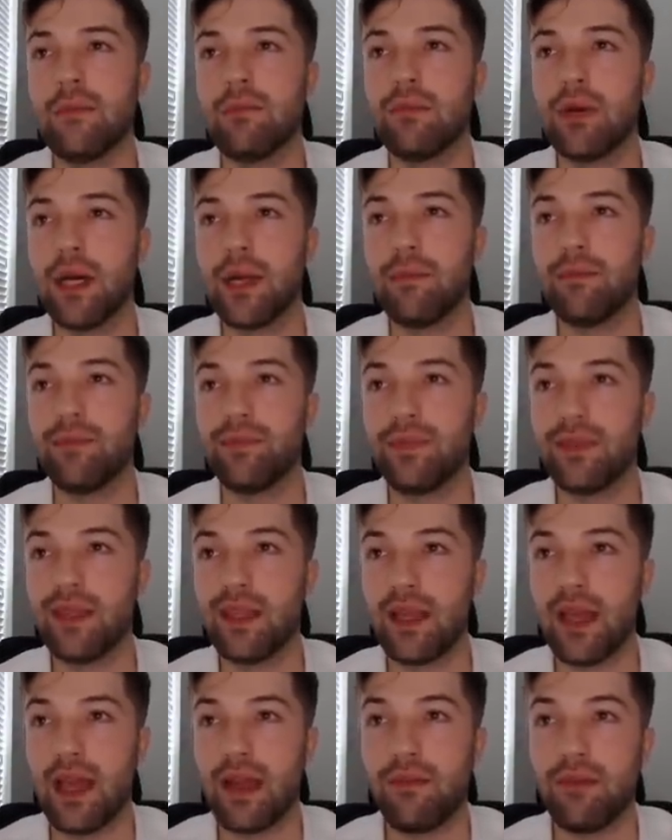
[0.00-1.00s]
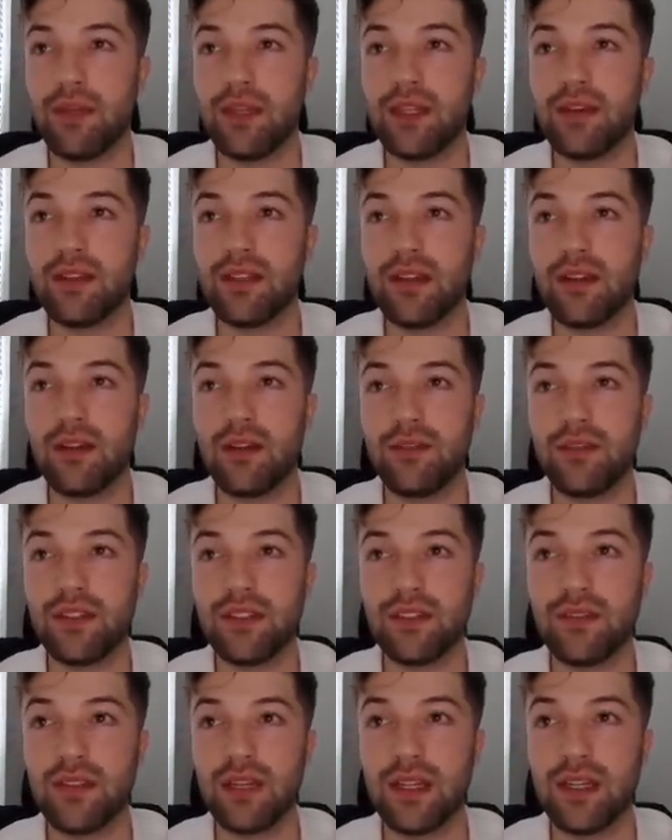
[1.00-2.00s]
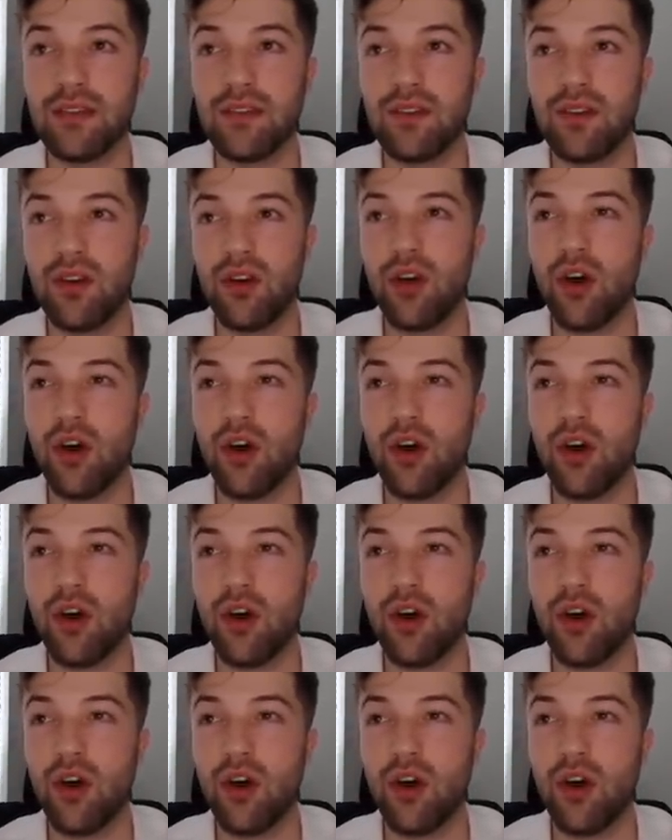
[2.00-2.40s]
but everything on that offensive line,